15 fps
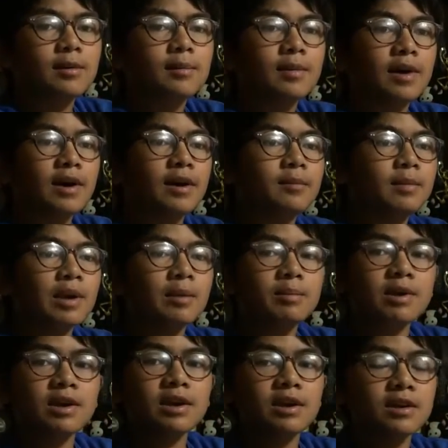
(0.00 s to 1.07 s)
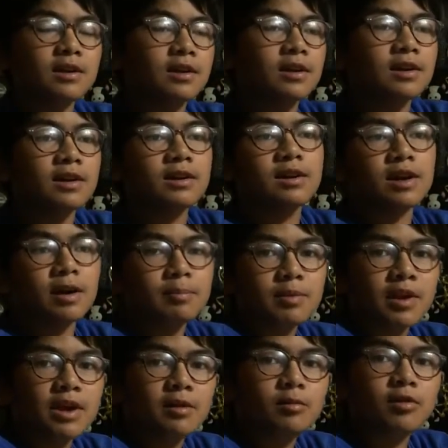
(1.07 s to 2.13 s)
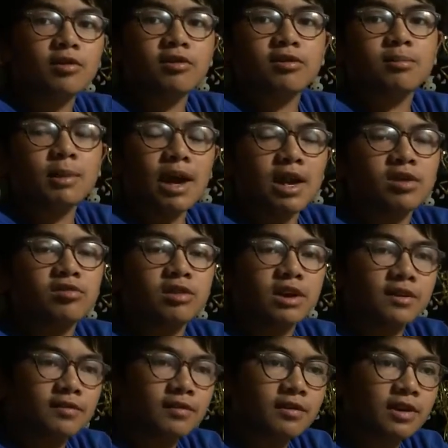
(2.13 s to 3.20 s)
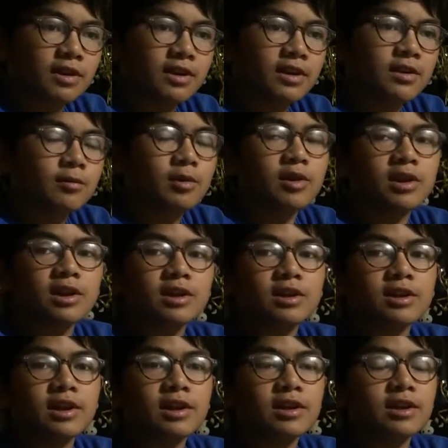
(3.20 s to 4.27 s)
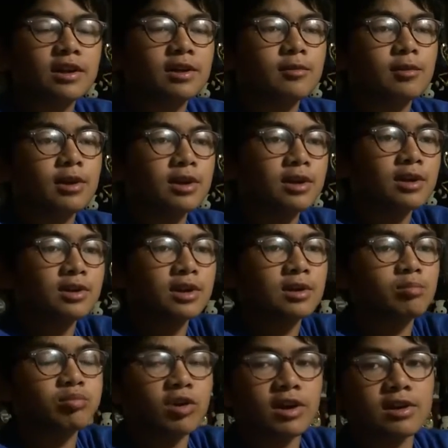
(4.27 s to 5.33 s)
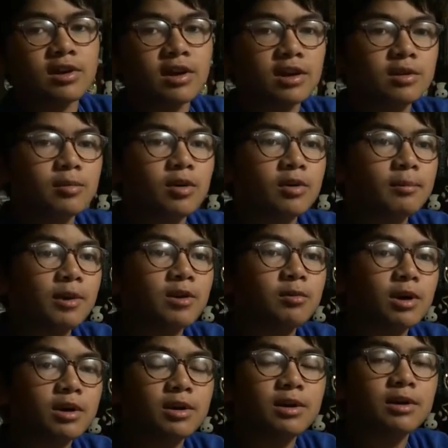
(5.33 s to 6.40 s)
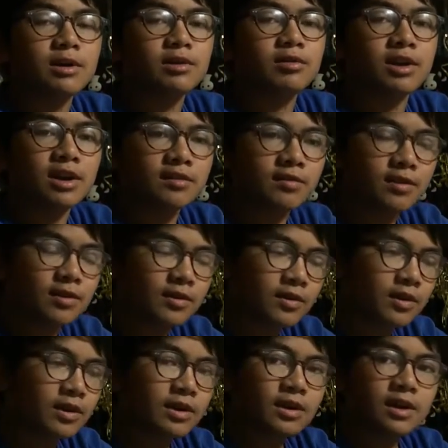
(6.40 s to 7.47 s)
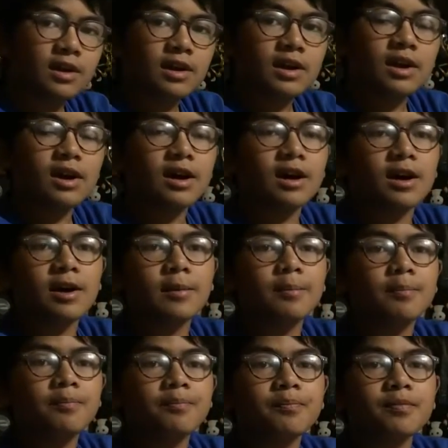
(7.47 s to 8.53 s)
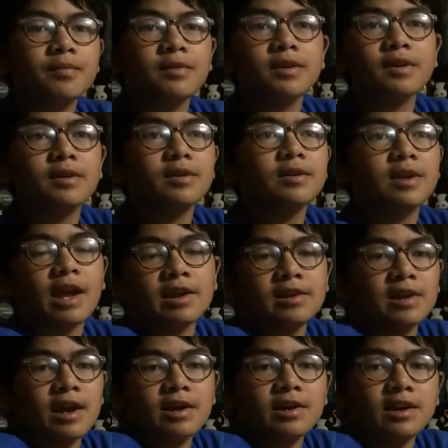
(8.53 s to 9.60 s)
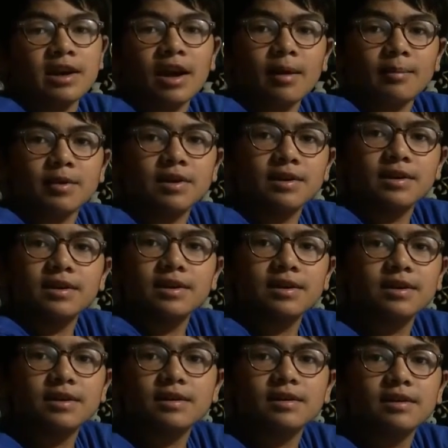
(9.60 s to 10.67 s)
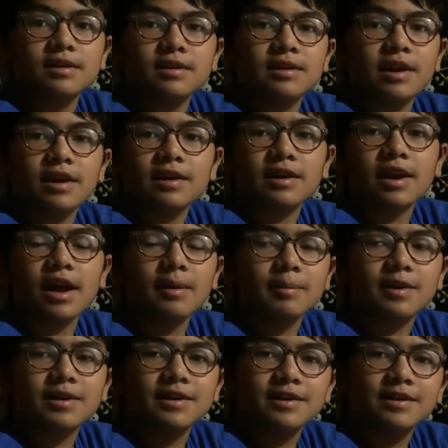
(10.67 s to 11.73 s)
But maybe in an update where there's mass transferring, where you can where you can just press all the Pokemon you want to transfer. That's not going to happen. It's not going to happen.